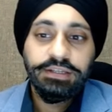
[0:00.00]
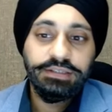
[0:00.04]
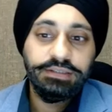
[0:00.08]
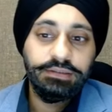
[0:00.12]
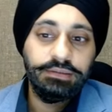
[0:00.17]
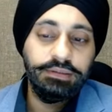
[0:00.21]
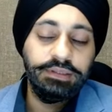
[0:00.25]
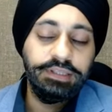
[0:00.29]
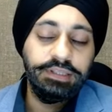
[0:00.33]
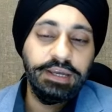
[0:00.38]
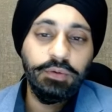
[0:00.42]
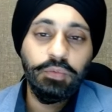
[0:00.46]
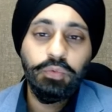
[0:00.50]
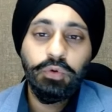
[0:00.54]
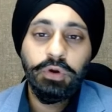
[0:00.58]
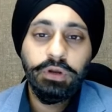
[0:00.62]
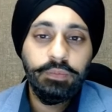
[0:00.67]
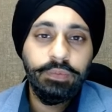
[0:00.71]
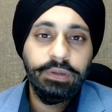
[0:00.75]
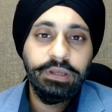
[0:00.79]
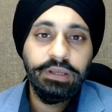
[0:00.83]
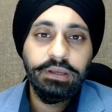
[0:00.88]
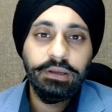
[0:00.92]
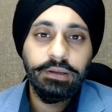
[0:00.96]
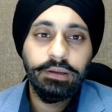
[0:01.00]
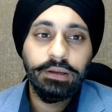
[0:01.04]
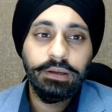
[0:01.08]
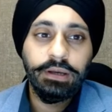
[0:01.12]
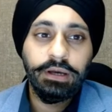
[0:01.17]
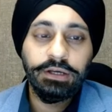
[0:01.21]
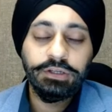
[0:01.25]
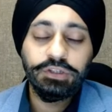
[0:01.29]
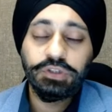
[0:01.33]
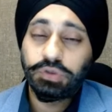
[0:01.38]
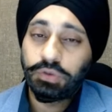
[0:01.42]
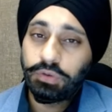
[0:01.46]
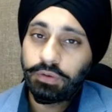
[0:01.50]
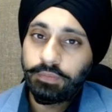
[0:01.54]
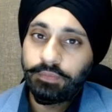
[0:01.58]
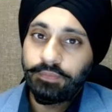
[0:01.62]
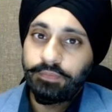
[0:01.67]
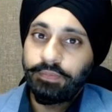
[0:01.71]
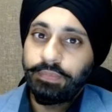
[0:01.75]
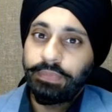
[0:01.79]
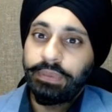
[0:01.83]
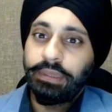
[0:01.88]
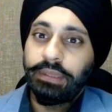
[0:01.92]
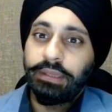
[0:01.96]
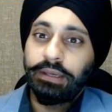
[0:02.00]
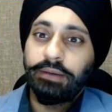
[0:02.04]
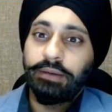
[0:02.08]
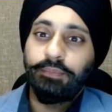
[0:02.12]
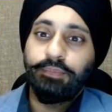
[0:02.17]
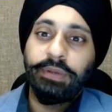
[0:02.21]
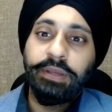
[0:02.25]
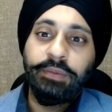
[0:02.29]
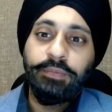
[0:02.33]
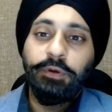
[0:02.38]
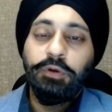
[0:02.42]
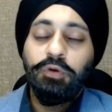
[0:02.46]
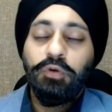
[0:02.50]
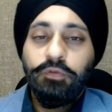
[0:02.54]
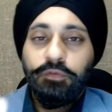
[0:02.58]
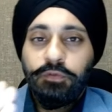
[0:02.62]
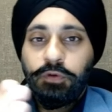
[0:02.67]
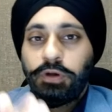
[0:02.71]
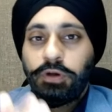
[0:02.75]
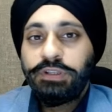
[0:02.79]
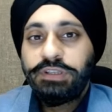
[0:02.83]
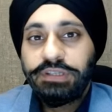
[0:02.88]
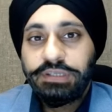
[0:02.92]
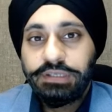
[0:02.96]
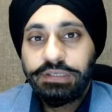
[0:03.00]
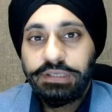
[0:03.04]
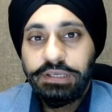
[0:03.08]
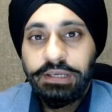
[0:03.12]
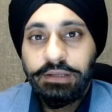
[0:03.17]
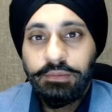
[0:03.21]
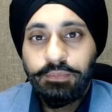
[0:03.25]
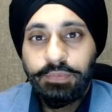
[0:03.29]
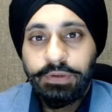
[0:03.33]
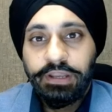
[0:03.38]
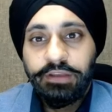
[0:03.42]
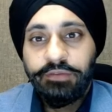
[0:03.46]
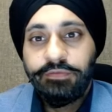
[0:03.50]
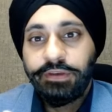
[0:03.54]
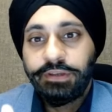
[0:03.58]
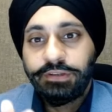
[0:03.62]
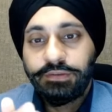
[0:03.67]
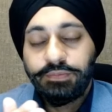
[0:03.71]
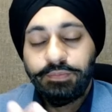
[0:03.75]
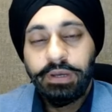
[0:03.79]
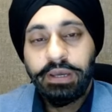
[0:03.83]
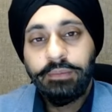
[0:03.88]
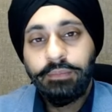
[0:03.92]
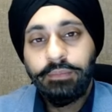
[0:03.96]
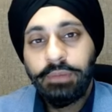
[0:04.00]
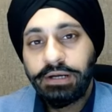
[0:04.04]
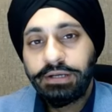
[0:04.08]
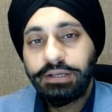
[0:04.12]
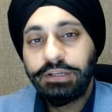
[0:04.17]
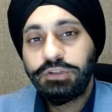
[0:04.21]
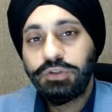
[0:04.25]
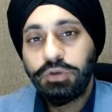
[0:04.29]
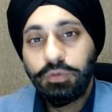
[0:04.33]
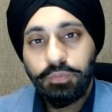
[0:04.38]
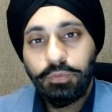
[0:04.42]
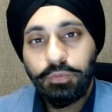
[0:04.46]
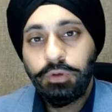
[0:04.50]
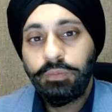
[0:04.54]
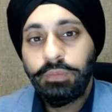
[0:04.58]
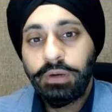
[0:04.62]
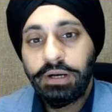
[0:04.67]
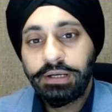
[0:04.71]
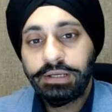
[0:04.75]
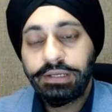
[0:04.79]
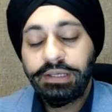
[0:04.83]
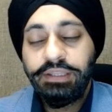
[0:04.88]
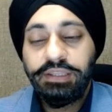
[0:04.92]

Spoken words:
there would be so people who've not seen previous bear markets or bull market,